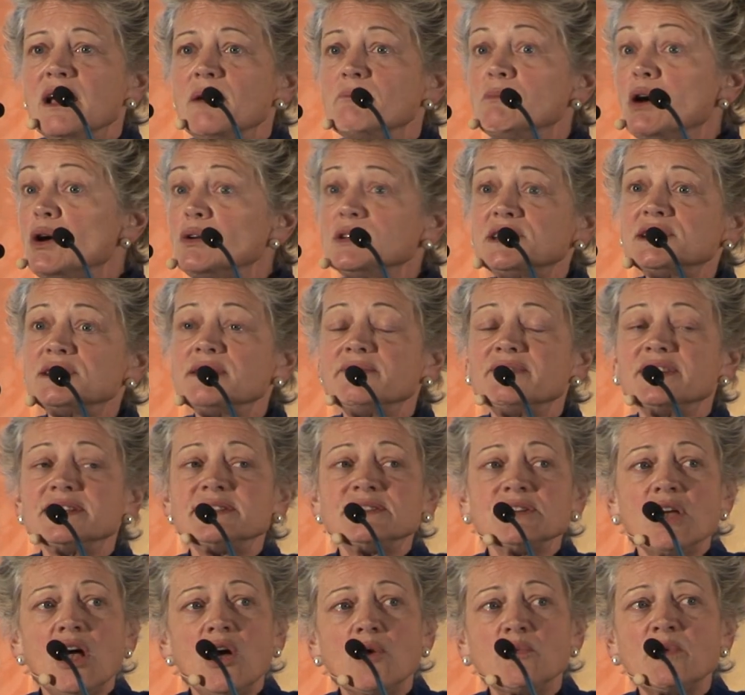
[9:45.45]
Most of
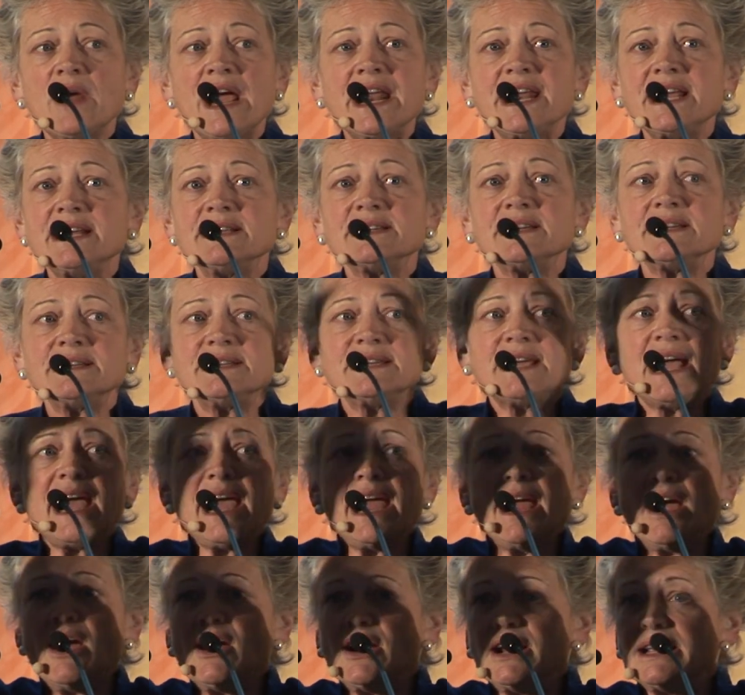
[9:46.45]
us already
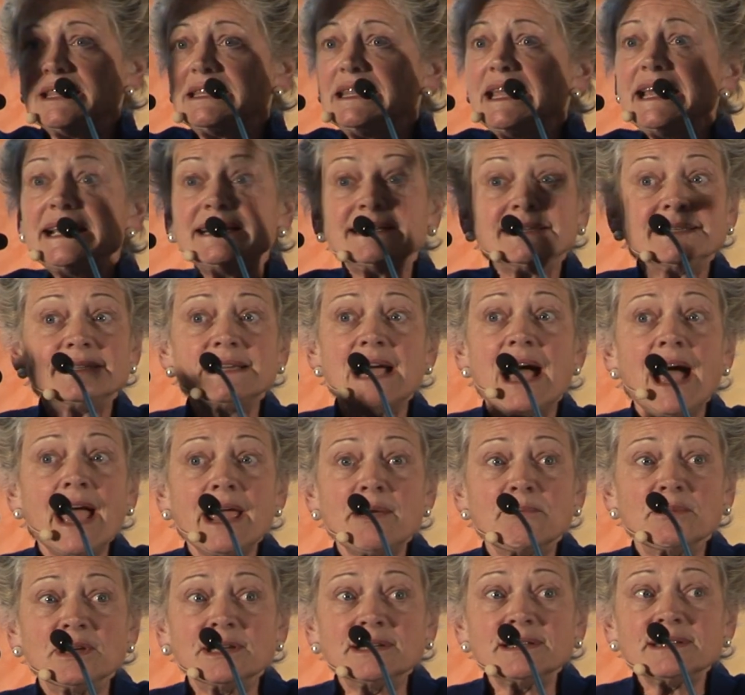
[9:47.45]
today are at least
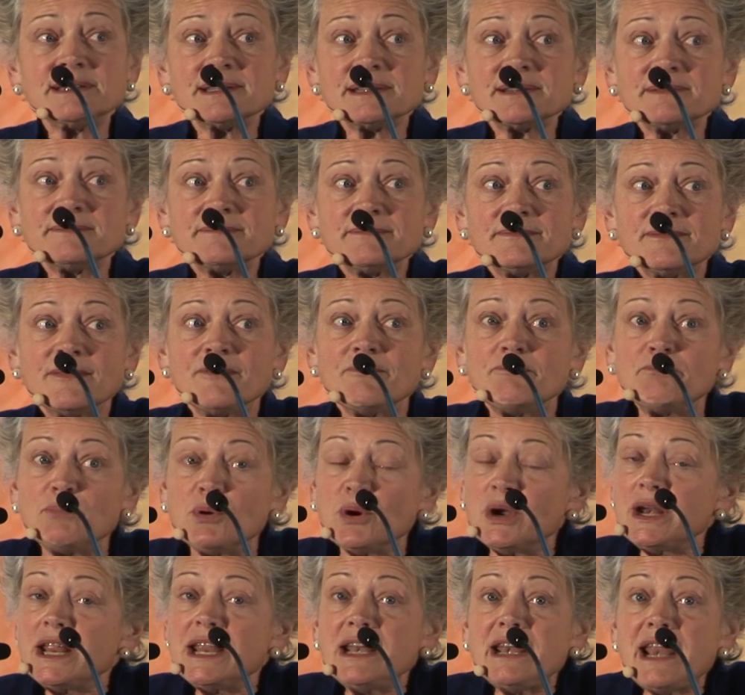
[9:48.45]
diamonds,
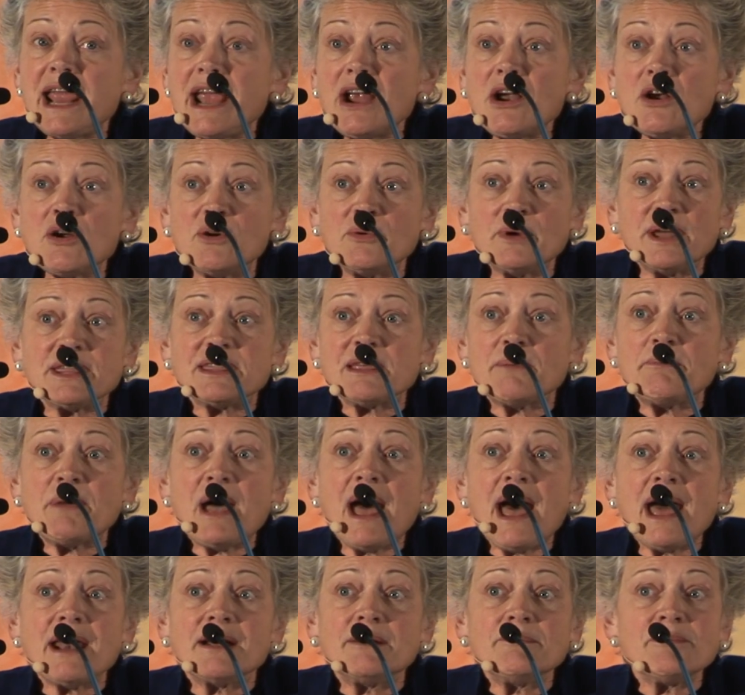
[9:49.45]
pretty narrow at the
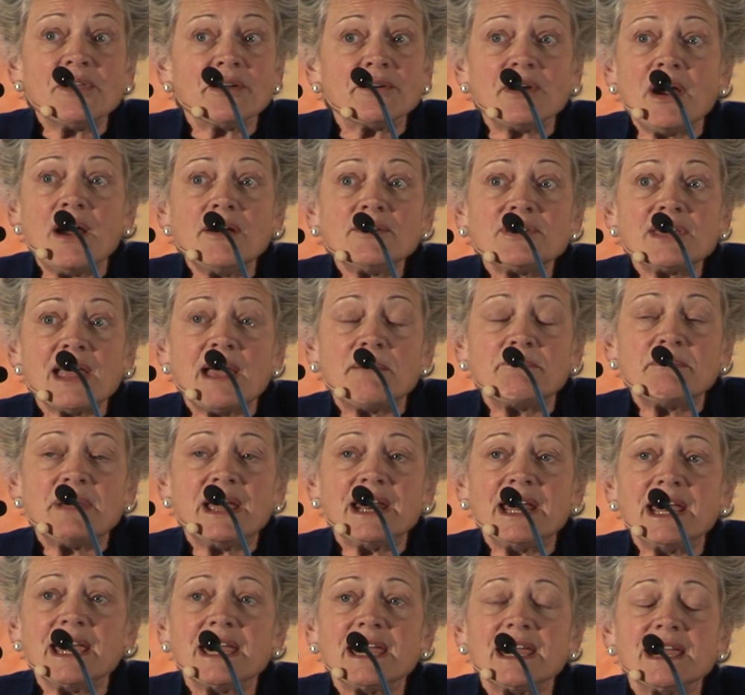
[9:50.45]
bottom. There aren't that
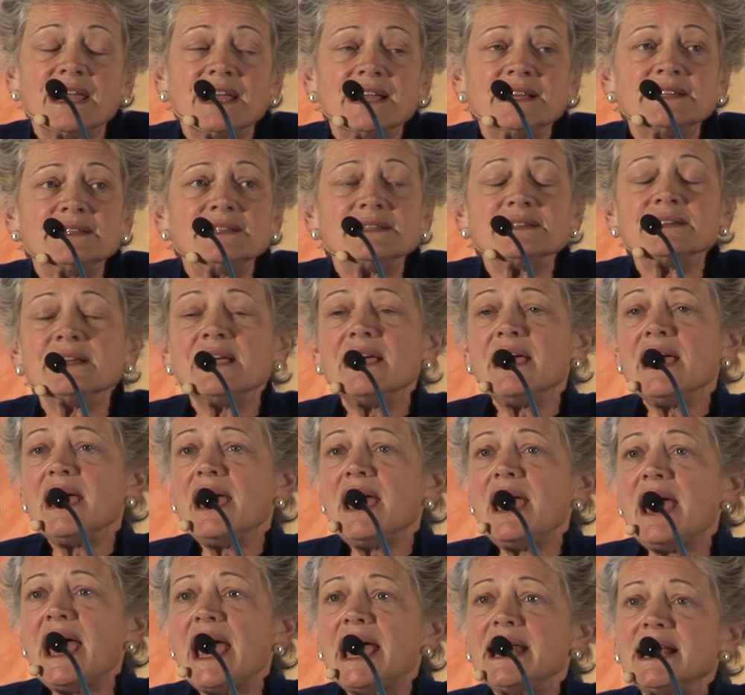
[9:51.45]
many kids.
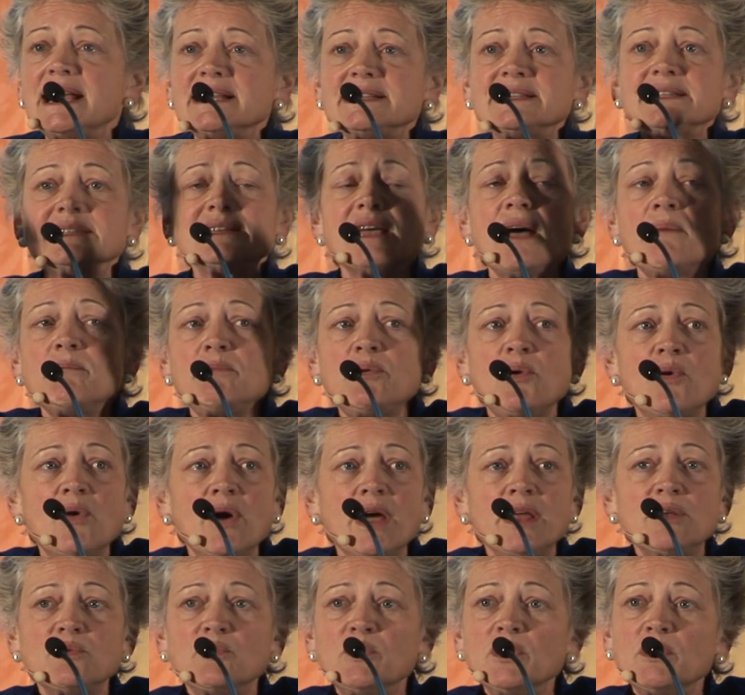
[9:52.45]
And at some
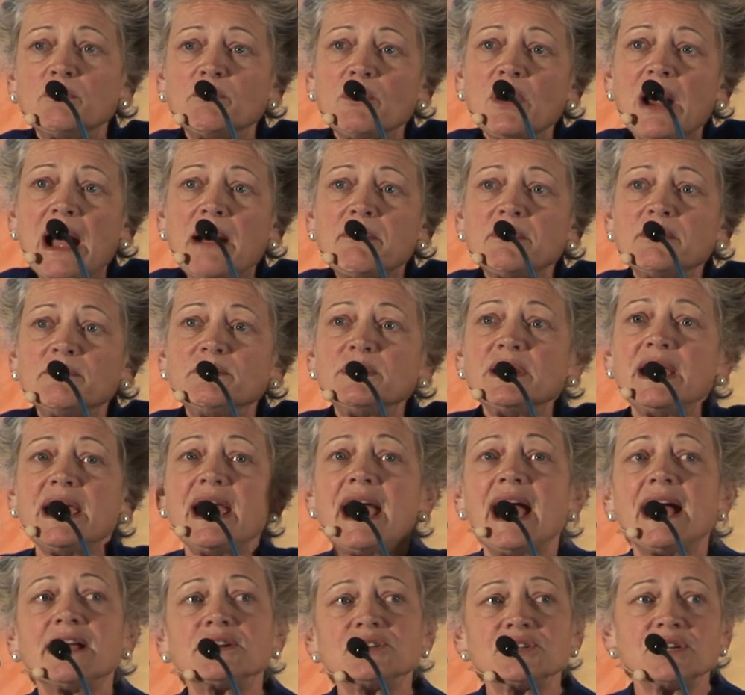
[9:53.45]
point, we'll probably
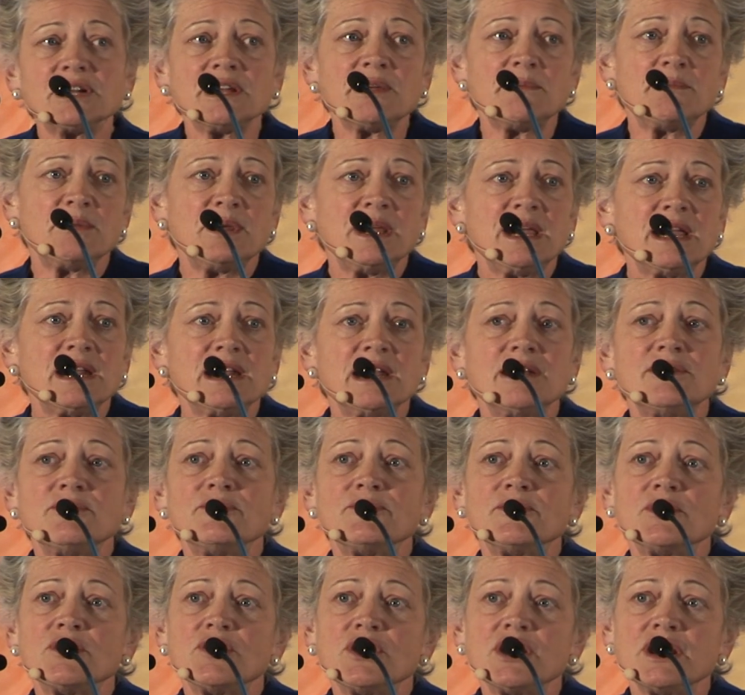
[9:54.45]
actually be an
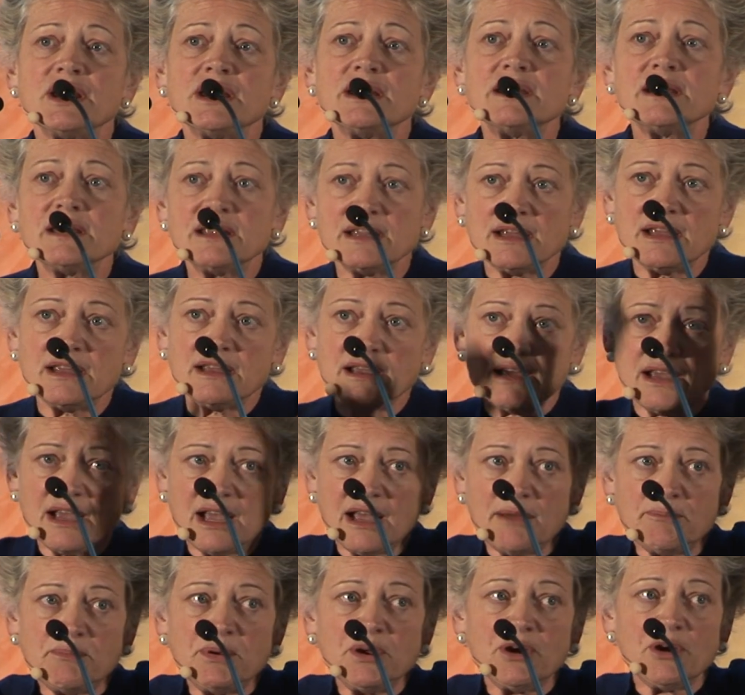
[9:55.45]
inverted
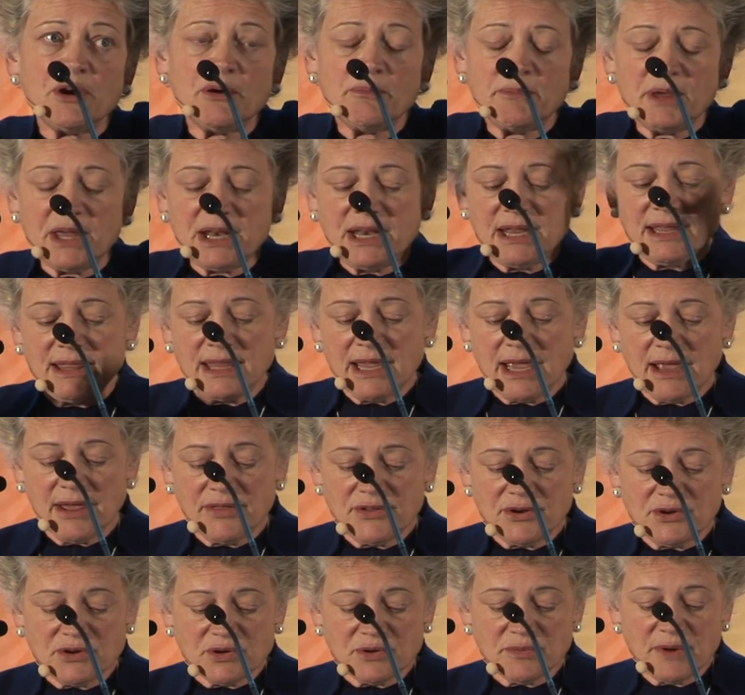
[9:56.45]
pyramid in the
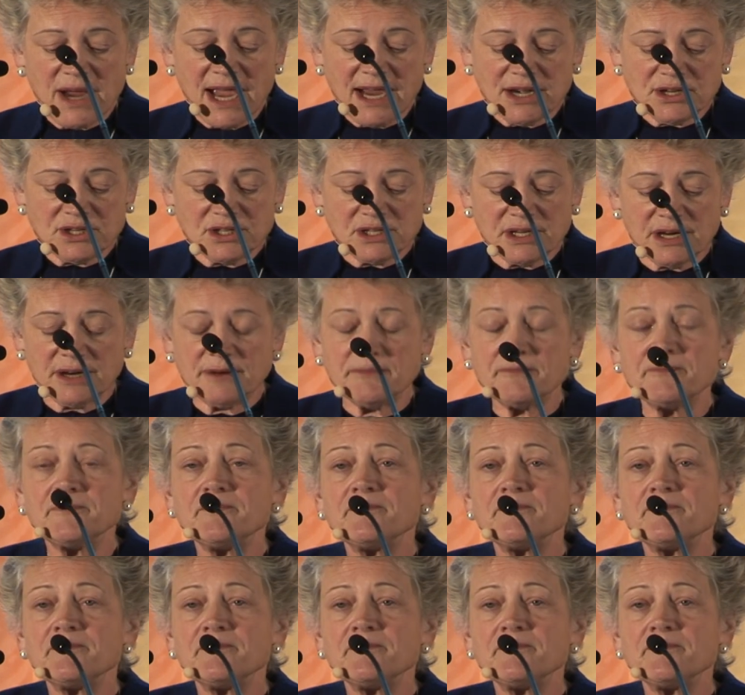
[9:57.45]
other direction.